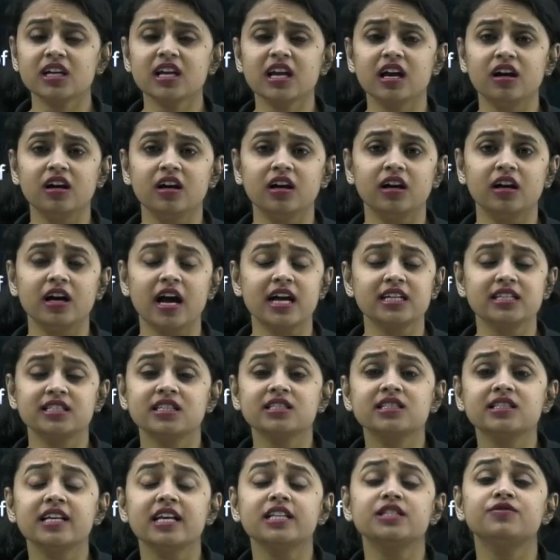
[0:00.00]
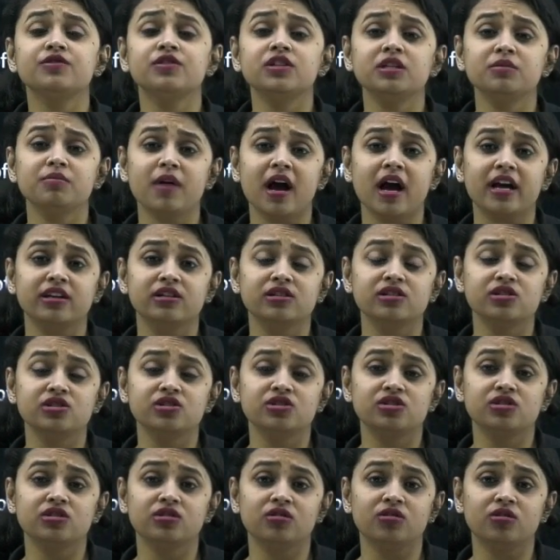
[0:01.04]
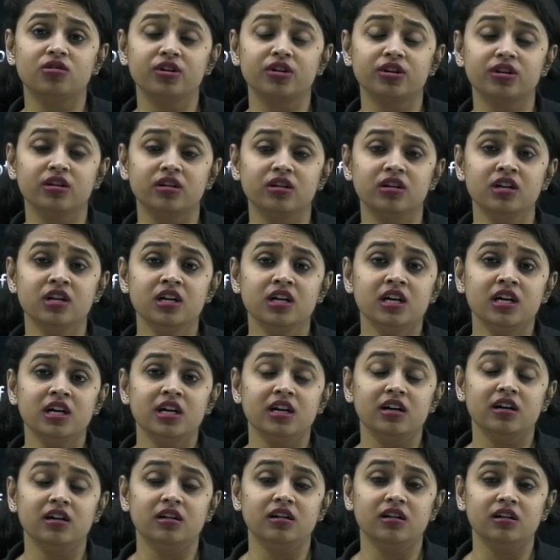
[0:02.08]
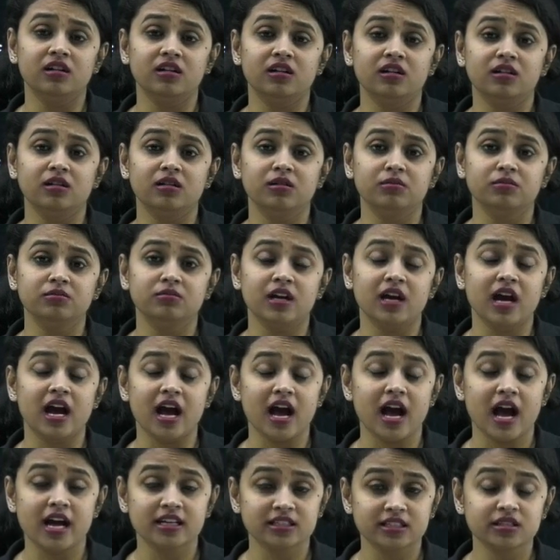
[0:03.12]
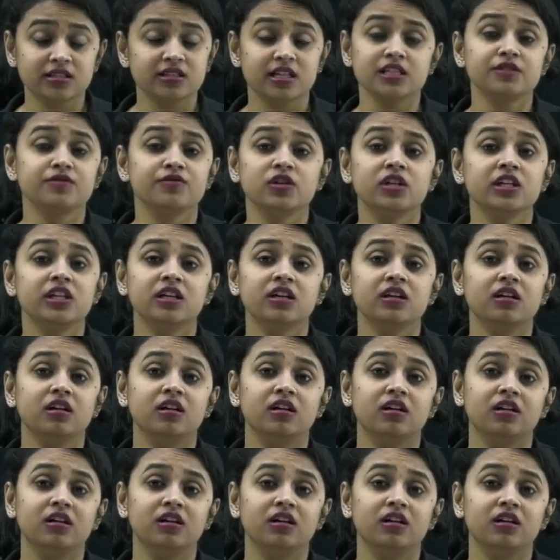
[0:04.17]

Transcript: had successfully managed, or had successfully,